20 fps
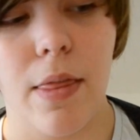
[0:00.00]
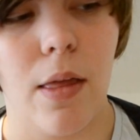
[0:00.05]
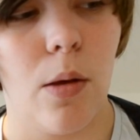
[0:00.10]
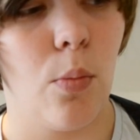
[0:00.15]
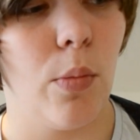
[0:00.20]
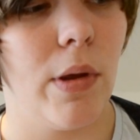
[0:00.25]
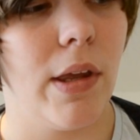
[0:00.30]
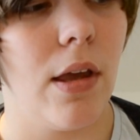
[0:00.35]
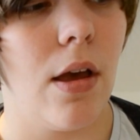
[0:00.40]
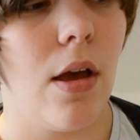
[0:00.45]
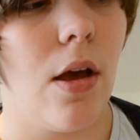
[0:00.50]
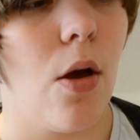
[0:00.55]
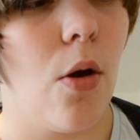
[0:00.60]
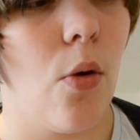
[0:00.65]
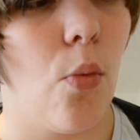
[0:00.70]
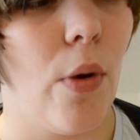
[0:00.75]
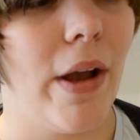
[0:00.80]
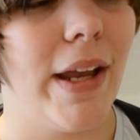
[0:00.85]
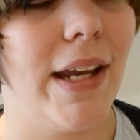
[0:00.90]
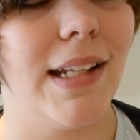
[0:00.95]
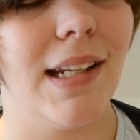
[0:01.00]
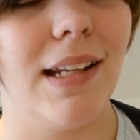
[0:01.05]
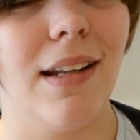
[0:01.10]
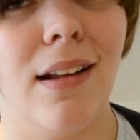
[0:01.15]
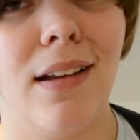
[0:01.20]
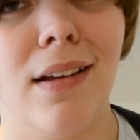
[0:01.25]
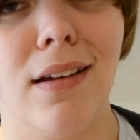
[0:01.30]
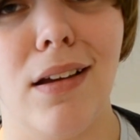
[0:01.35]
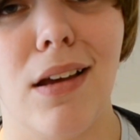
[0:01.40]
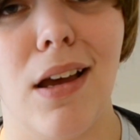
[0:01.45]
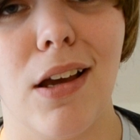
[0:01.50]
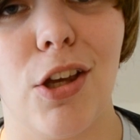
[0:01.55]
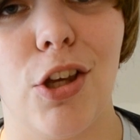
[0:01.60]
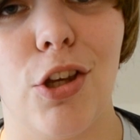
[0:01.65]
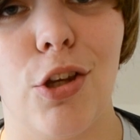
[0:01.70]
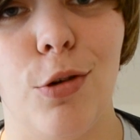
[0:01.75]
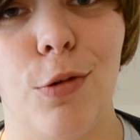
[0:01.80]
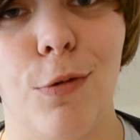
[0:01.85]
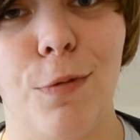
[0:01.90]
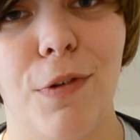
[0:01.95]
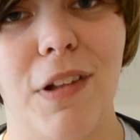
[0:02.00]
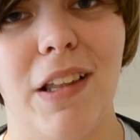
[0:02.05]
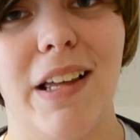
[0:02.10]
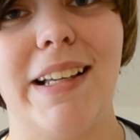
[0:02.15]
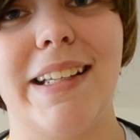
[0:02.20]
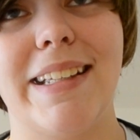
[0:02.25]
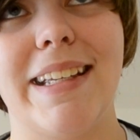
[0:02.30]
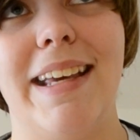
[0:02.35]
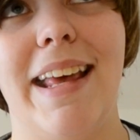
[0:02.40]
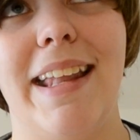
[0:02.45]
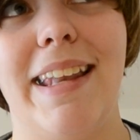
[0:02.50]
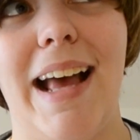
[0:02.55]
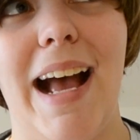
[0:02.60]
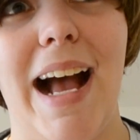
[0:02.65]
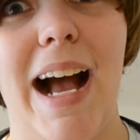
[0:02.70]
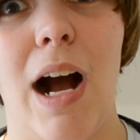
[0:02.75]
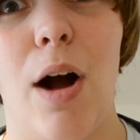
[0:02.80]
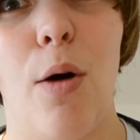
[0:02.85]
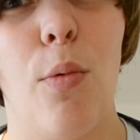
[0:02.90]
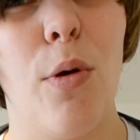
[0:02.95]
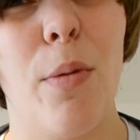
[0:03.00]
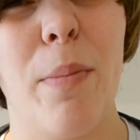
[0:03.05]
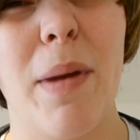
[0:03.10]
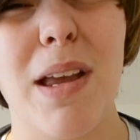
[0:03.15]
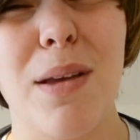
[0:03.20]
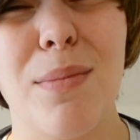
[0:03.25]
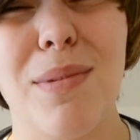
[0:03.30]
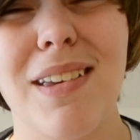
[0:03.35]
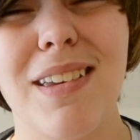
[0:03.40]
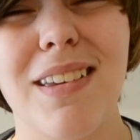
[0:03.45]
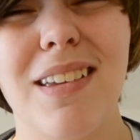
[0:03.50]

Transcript: and we waited in a queue for like an hour maybe